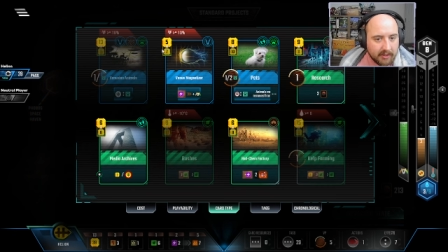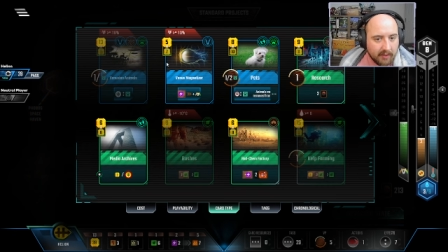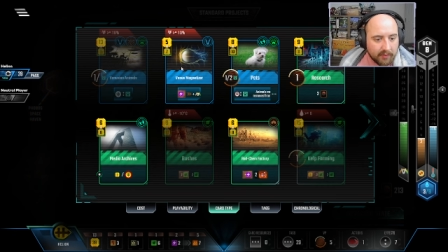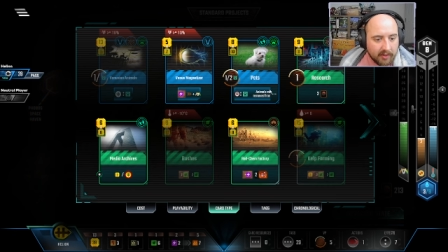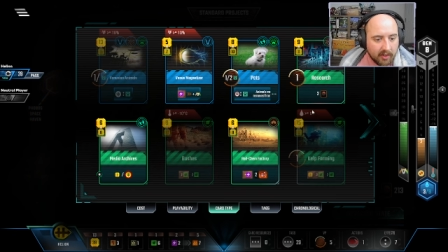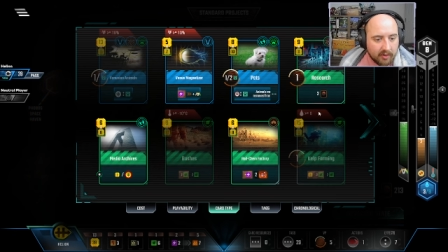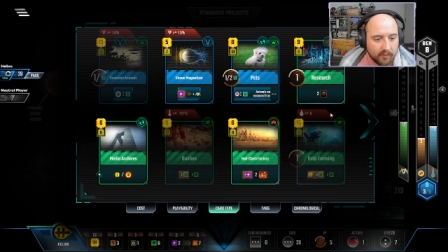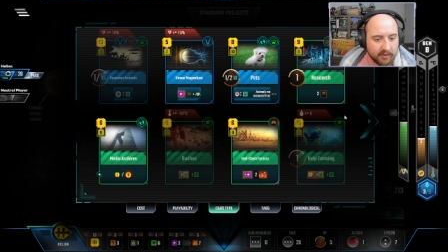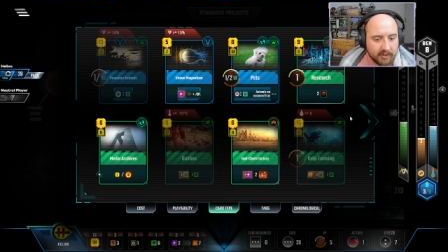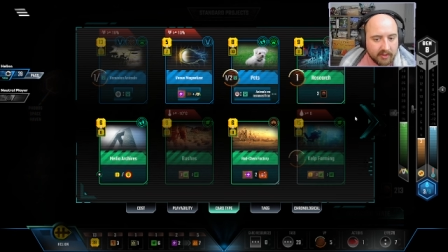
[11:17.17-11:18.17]
and we are
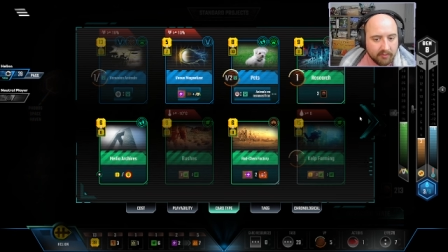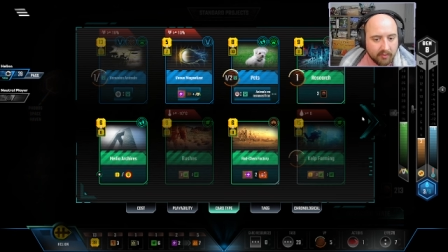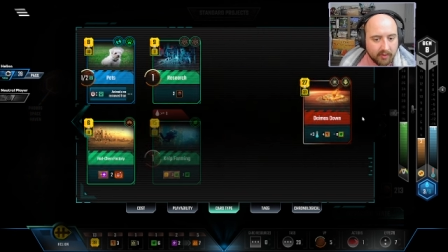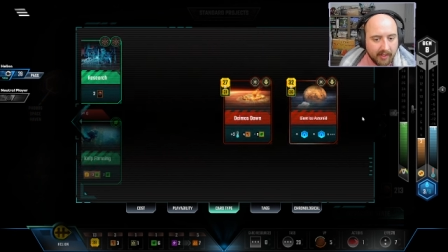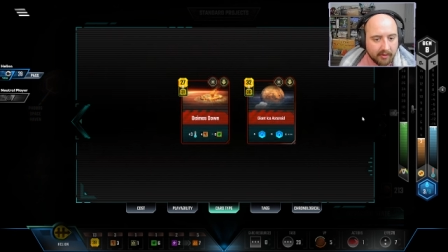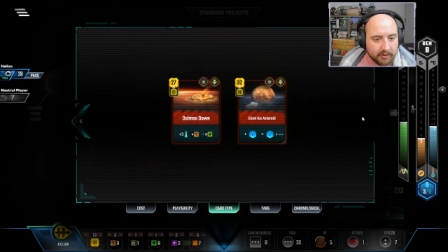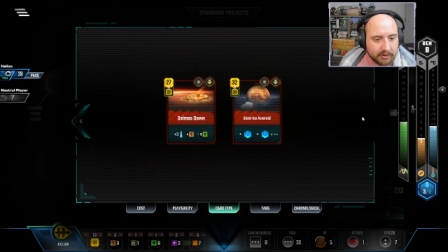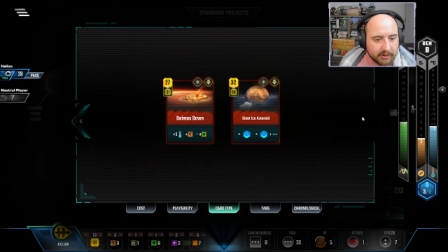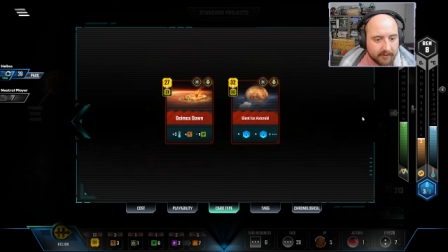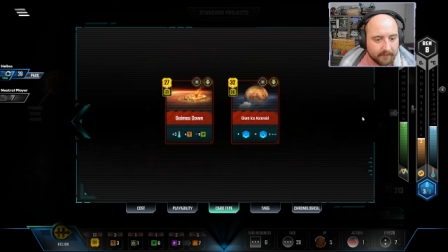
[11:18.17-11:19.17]
going to need more energy.